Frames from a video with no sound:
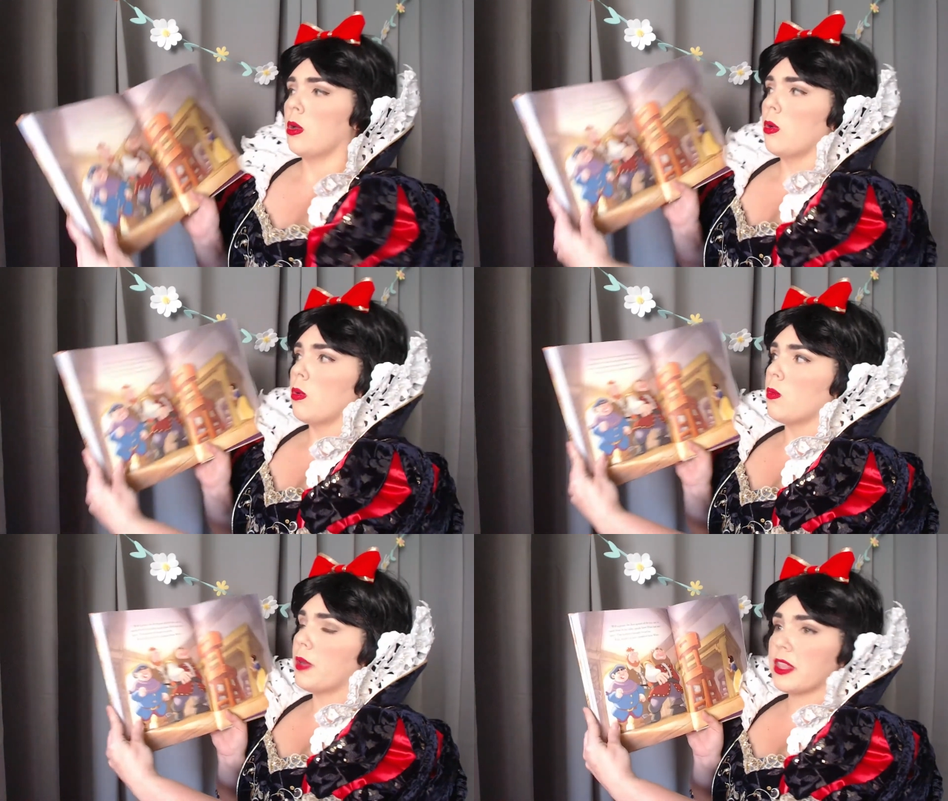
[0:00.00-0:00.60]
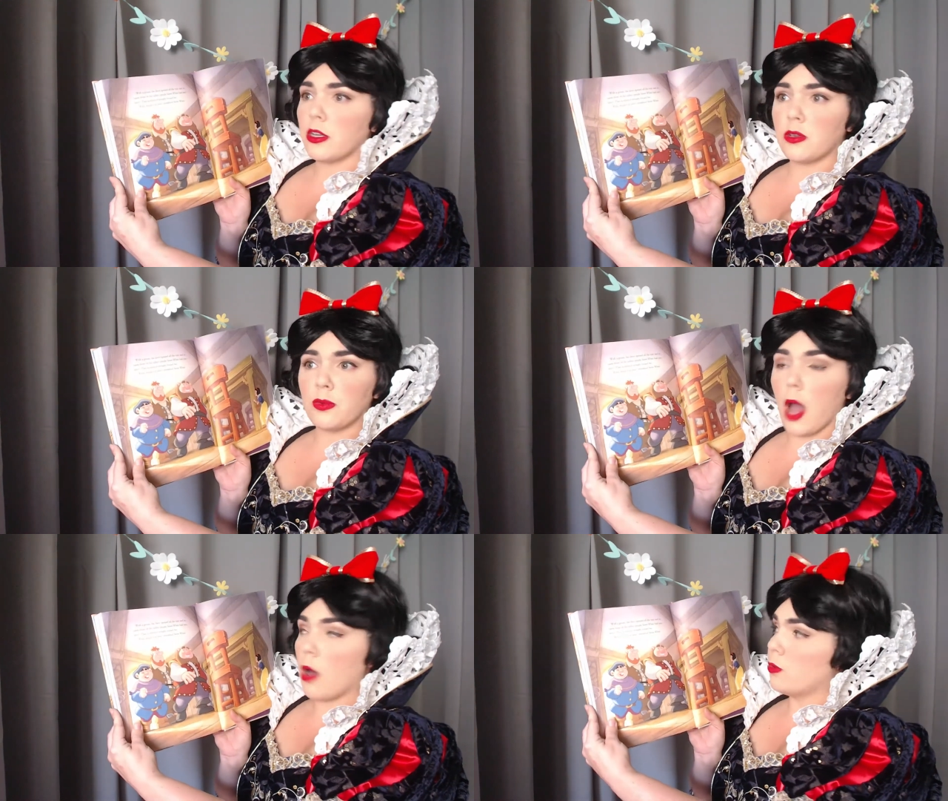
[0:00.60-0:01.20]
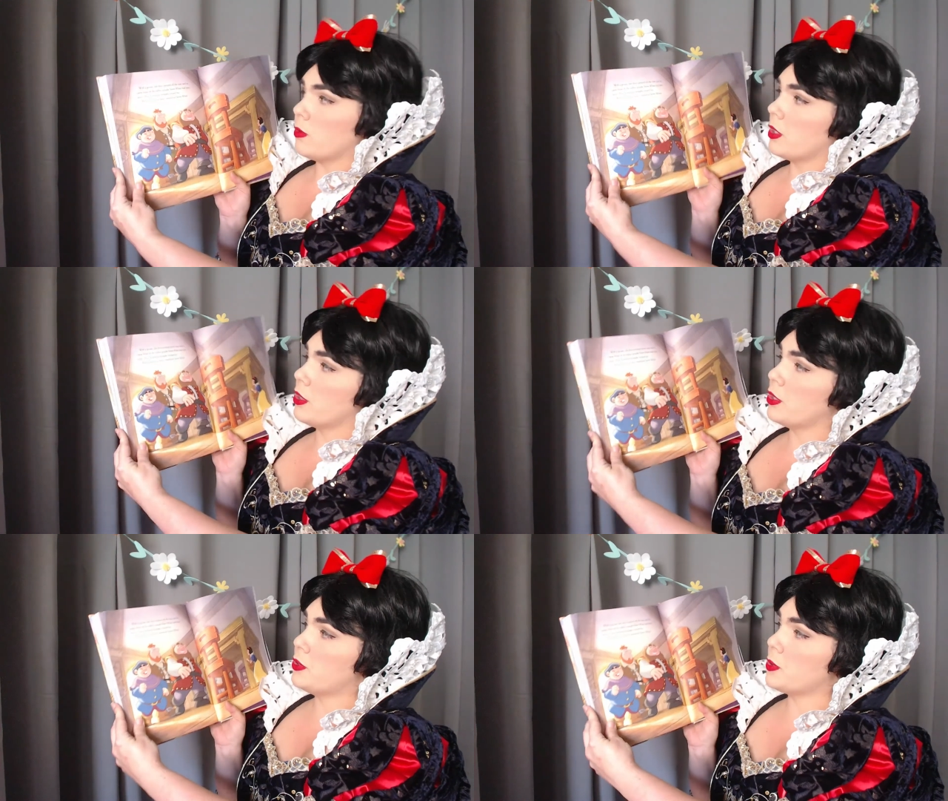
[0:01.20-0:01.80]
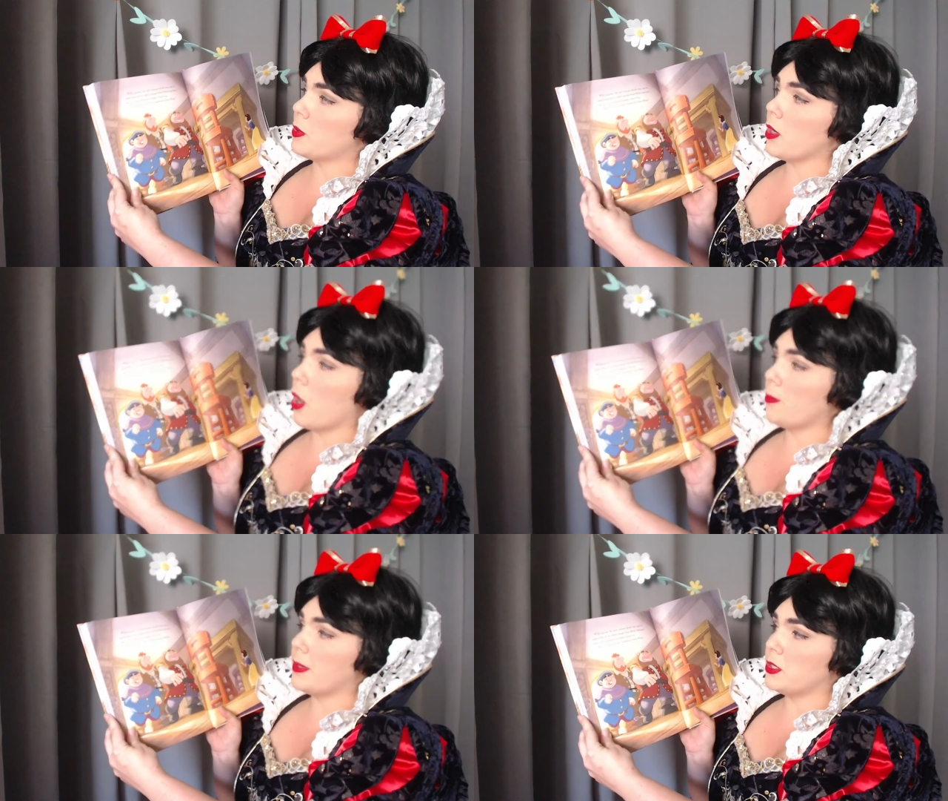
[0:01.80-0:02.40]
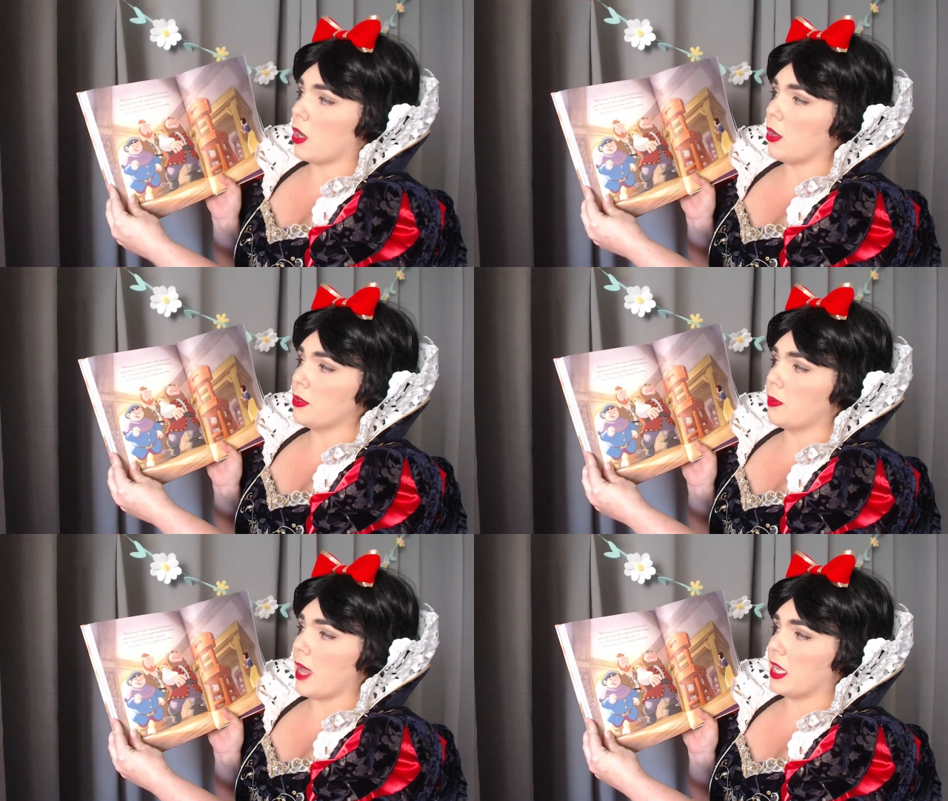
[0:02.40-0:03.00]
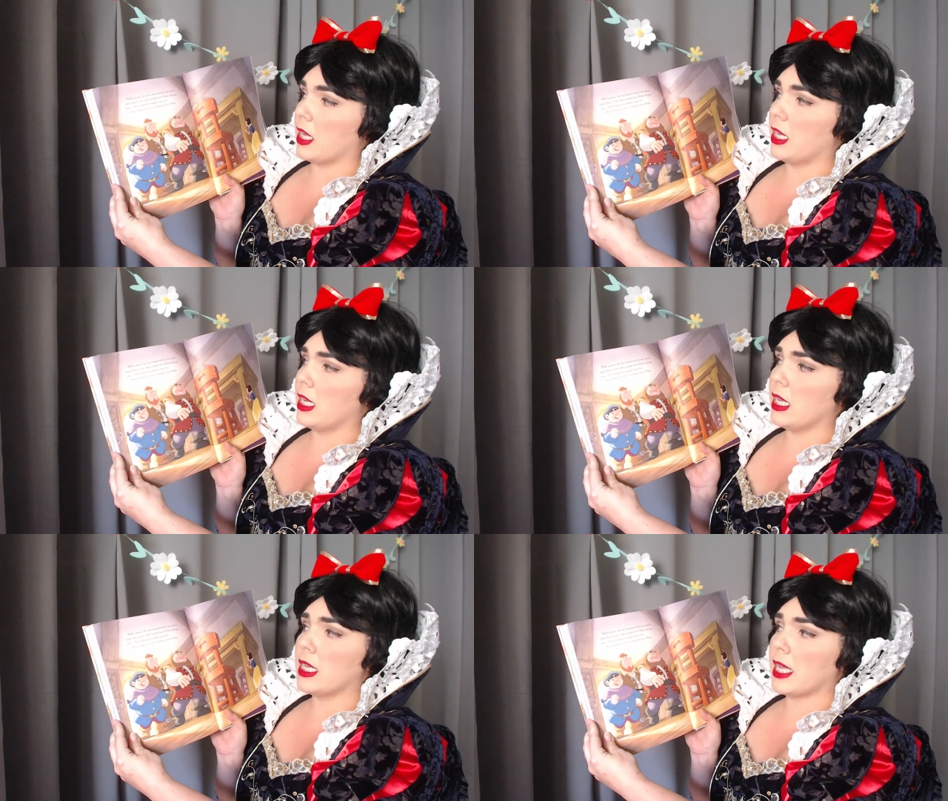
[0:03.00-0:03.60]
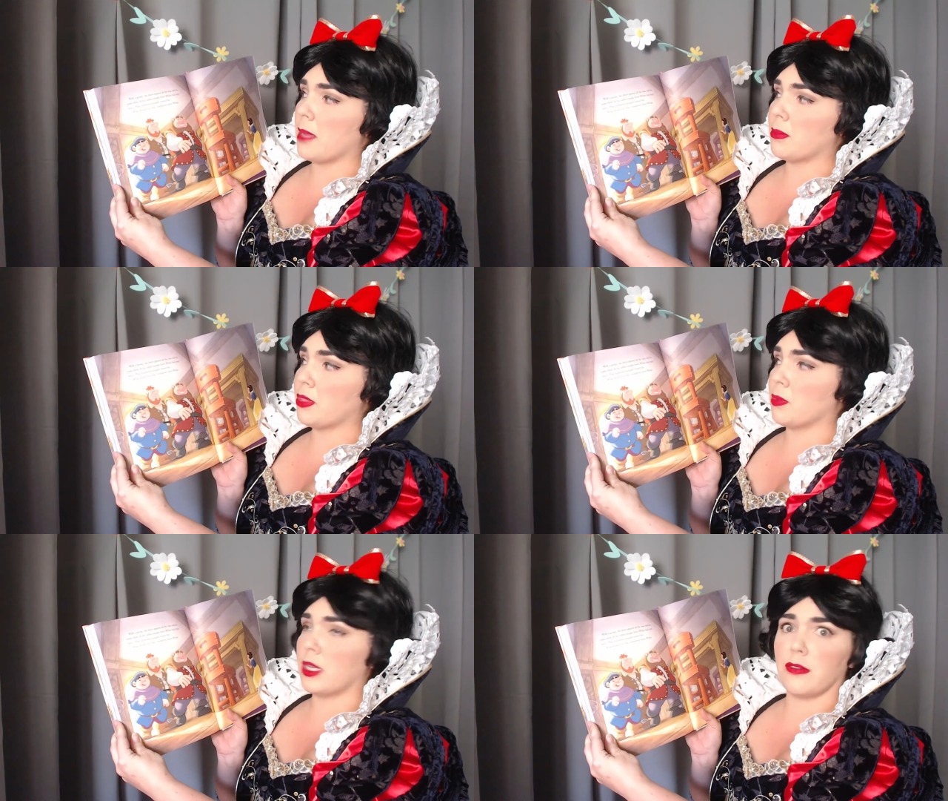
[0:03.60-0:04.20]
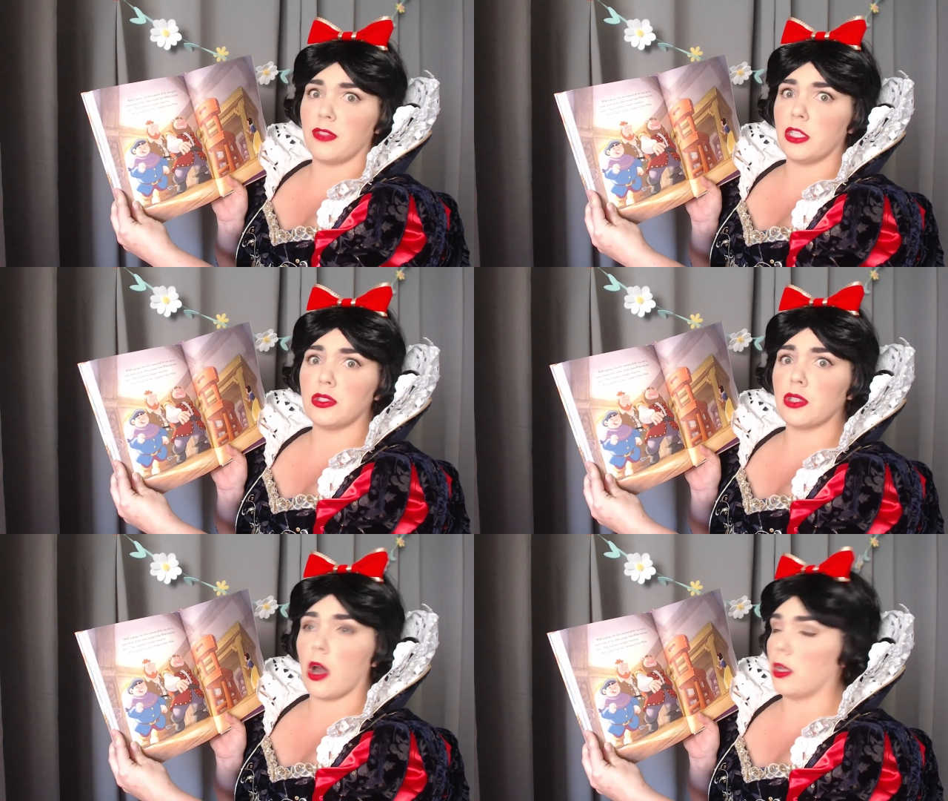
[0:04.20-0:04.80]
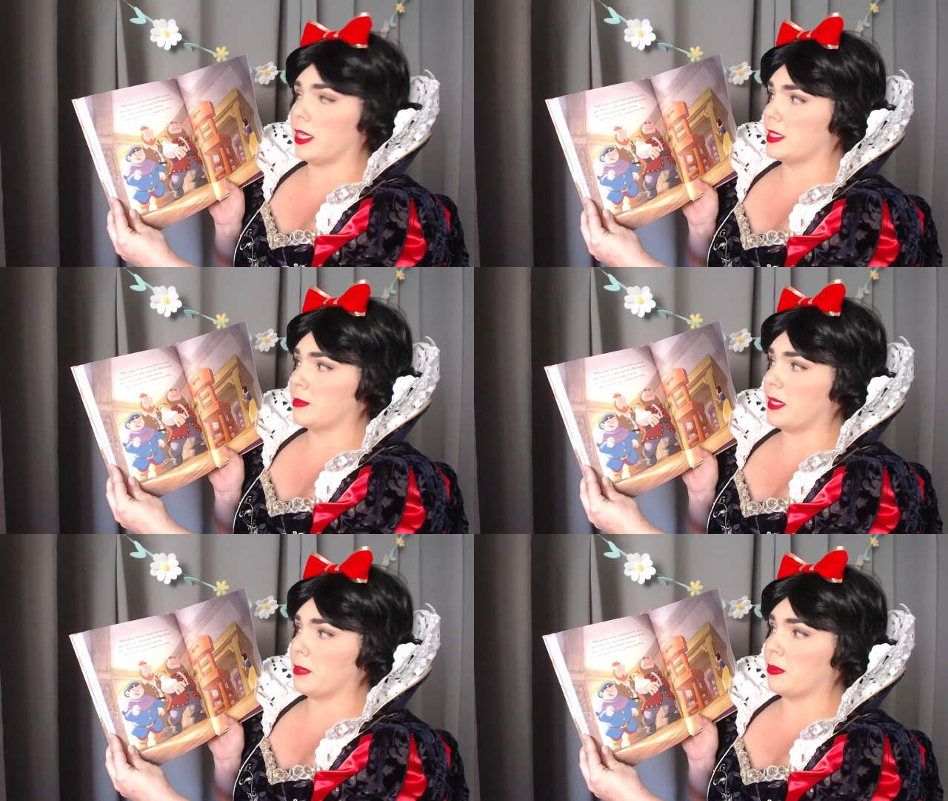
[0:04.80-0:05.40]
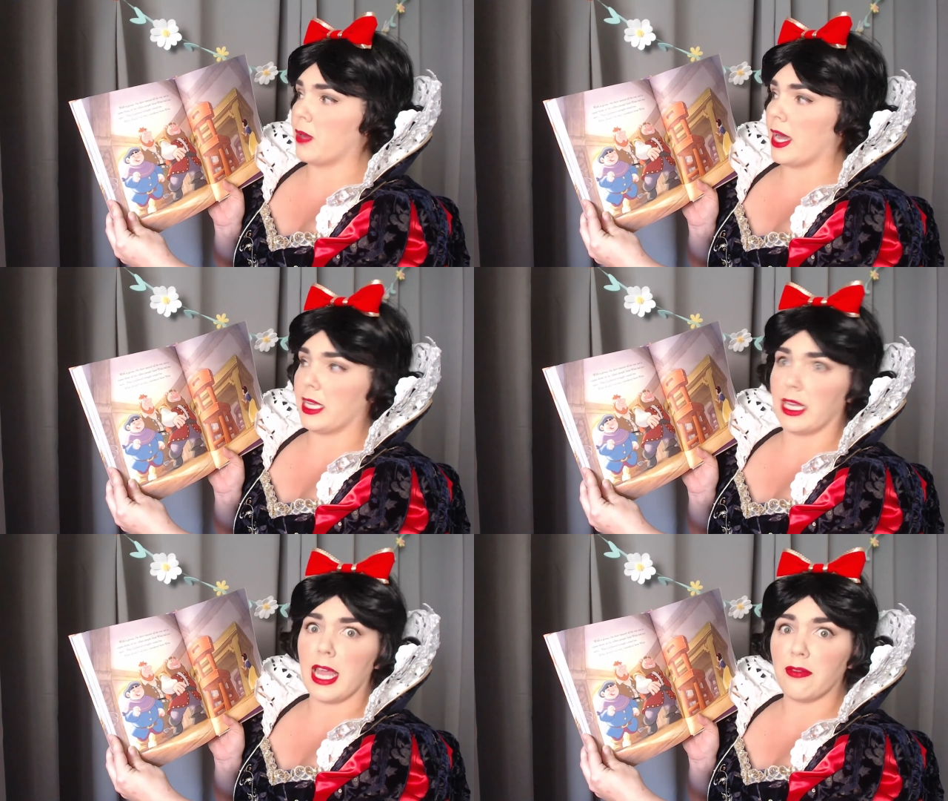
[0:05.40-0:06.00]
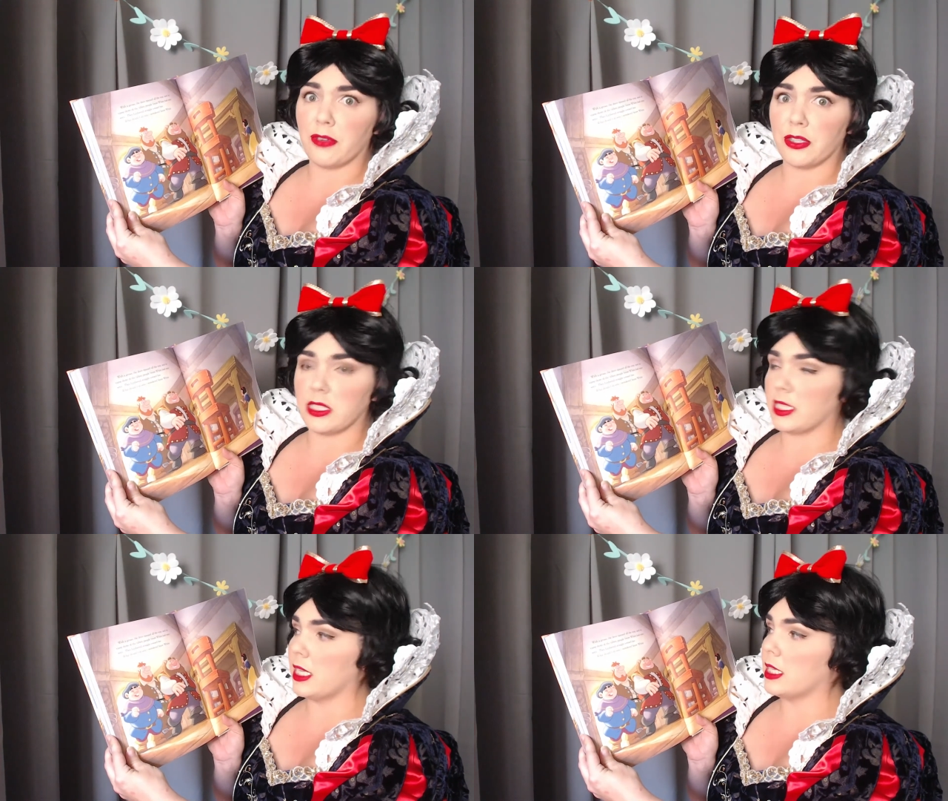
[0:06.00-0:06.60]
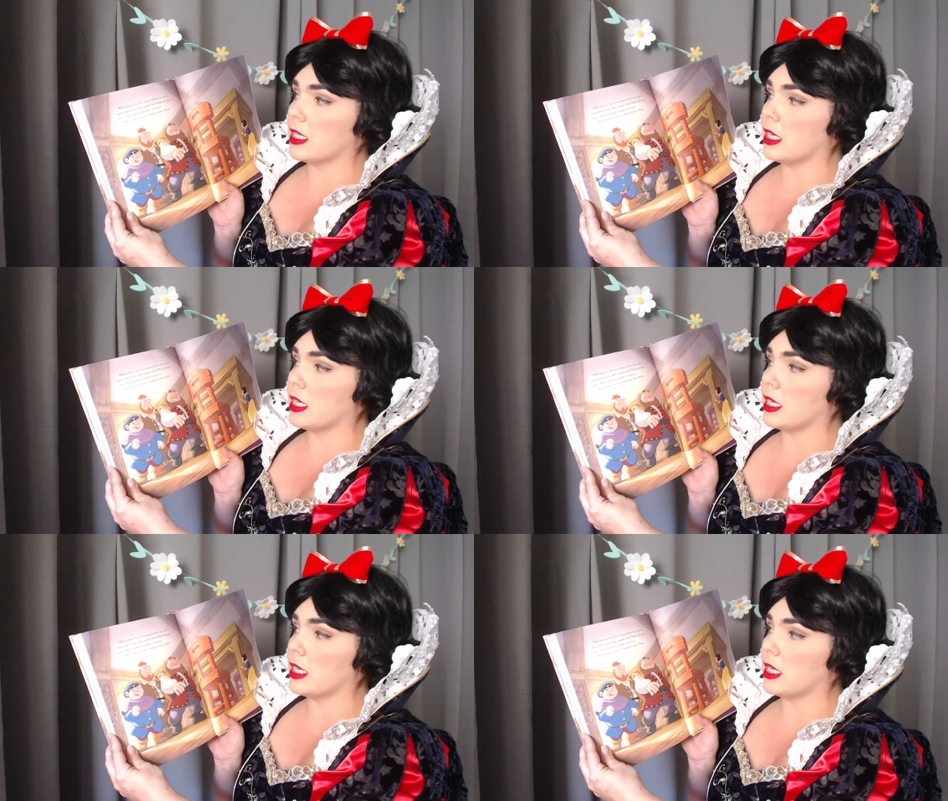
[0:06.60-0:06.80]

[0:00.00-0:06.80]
With a groan, the door opened all the way, and in came 3 of the tallest people I had ever seen.